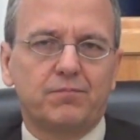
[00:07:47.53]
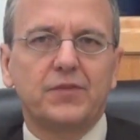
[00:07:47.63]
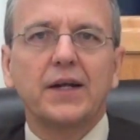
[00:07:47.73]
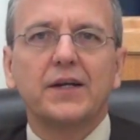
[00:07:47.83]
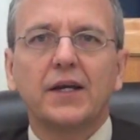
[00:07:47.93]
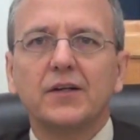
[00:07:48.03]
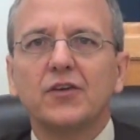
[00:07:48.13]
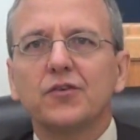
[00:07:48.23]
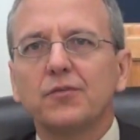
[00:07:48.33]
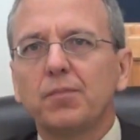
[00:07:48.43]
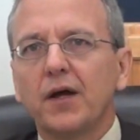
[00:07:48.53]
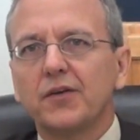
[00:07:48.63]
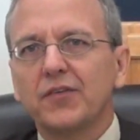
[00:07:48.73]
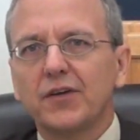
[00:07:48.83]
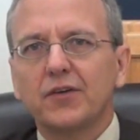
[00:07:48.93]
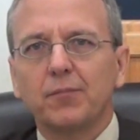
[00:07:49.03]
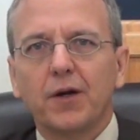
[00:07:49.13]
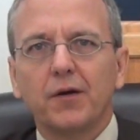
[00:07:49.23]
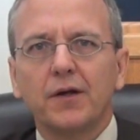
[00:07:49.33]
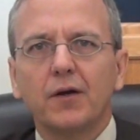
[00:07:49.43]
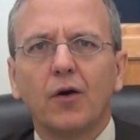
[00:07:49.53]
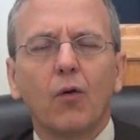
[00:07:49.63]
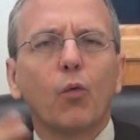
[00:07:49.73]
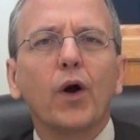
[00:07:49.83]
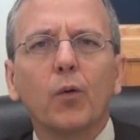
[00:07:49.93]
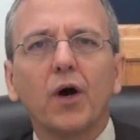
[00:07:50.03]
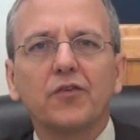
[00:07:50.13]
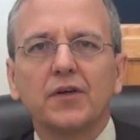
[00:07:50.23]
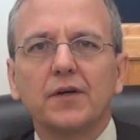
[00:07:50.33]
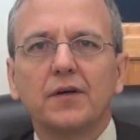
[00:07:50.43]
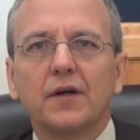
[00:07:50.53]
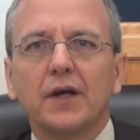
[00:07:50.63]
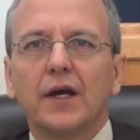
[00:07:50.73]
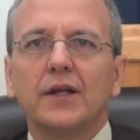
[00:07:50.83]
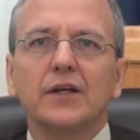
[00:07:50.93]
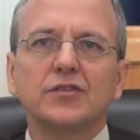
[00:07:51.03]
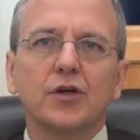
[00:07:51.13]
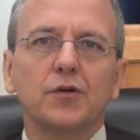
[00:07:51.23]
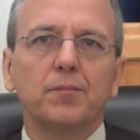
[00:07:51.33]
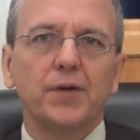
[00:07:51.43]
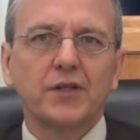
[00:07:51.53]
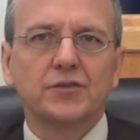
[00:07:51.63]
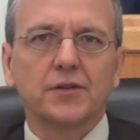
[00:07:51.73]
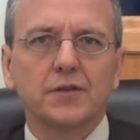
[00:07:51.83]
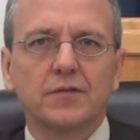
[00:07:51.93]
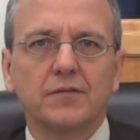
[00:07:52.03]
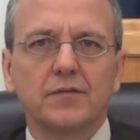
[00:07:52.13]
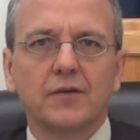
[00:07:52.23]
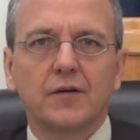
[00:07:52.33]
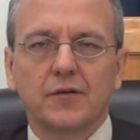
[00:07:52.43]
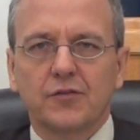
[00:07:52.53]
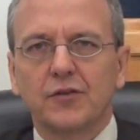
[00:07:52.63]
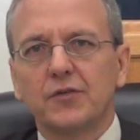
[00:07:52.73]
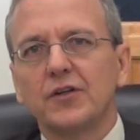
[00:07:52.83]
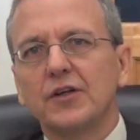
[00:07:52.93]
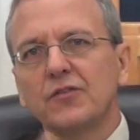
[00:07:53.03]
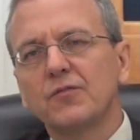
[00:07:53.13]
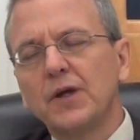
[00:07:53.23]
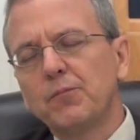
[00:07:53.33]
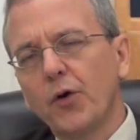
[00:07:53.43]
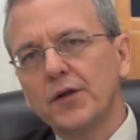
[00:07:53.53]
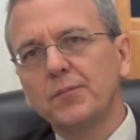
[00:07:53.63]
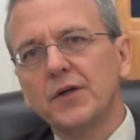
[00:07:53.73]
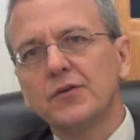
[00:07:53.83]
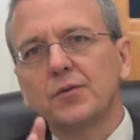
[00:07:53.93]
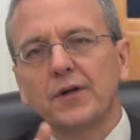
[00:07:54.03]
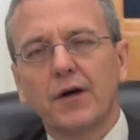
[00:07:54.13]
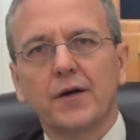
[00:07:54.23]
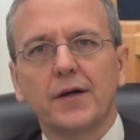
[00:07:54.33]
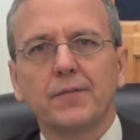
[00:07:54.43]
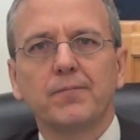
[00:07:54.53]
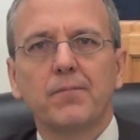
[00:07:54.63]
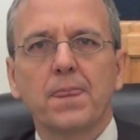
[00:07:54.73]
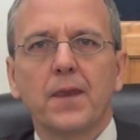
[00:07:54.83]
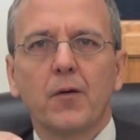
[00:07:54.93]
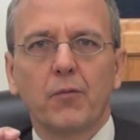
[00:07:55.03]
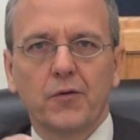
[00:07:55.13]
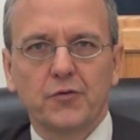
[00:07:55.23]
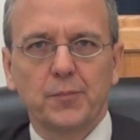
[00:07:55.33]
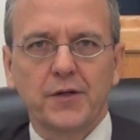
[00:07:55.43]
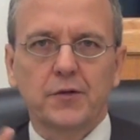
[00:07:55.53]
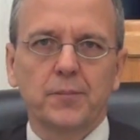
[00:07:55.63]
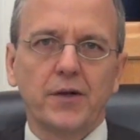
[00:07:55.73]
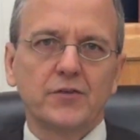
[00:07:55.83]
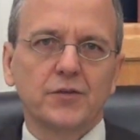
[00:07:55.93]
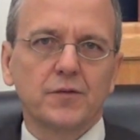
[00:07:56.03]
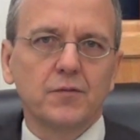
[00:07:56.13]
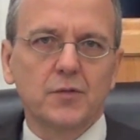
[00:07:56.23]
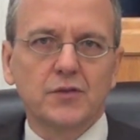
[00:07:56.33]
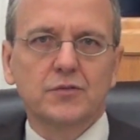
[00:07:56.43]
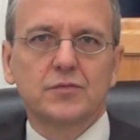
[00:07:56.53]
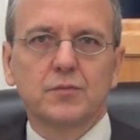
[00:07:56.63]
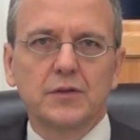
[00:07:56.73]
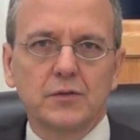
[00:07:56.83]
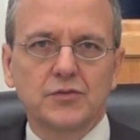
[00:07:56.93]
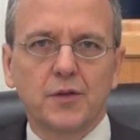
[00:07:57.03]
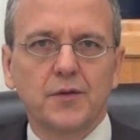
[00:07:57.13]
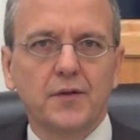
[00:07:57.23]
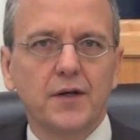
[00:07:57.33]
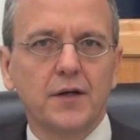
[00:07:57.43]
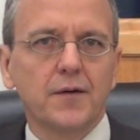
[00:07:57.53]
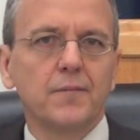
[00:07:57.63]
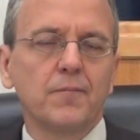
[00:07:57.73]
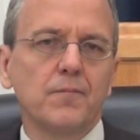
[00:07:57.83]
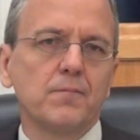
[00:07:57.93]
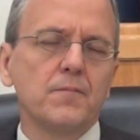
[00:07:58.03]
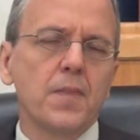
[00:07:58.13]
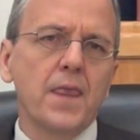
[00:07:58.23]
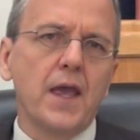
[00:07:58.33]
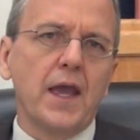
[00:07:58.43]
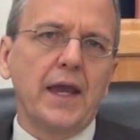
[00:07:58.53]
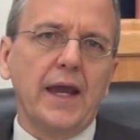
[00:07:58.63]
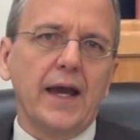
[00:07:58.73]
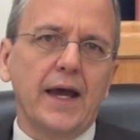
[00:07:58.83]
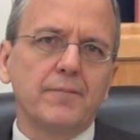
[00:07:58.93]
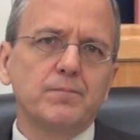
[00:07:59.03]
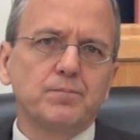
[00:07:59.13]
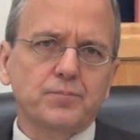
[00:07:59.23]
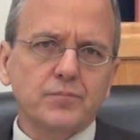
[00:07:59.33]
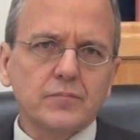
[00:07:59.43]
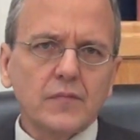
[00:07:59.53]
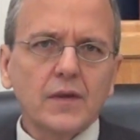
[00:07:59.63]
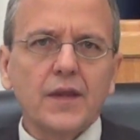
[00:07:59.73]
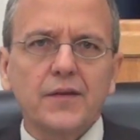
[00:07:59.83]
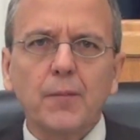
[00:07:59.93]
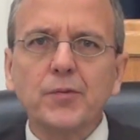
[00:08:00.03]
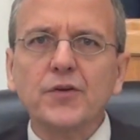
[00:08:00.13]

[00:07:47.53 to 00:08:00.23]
dedicated his pontificate to Mary, where was he? And they showed a picture, or they pointed me to an area where there's a particular picture, which we'll show you here. And that